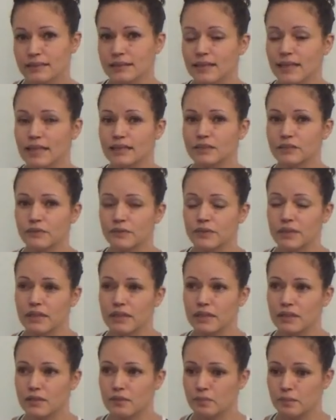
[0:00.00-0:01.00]
and that's where
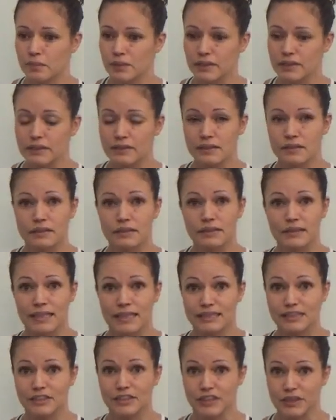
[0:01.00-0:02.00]
I'm going to put the
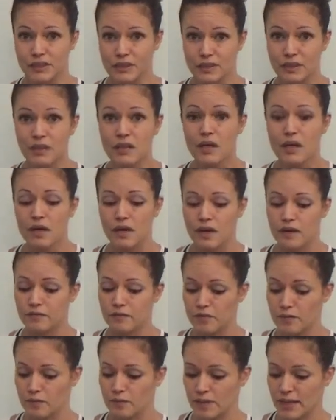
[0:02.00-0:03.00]
tension
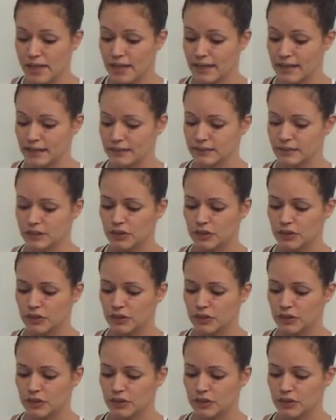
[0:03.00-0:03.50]
of the band.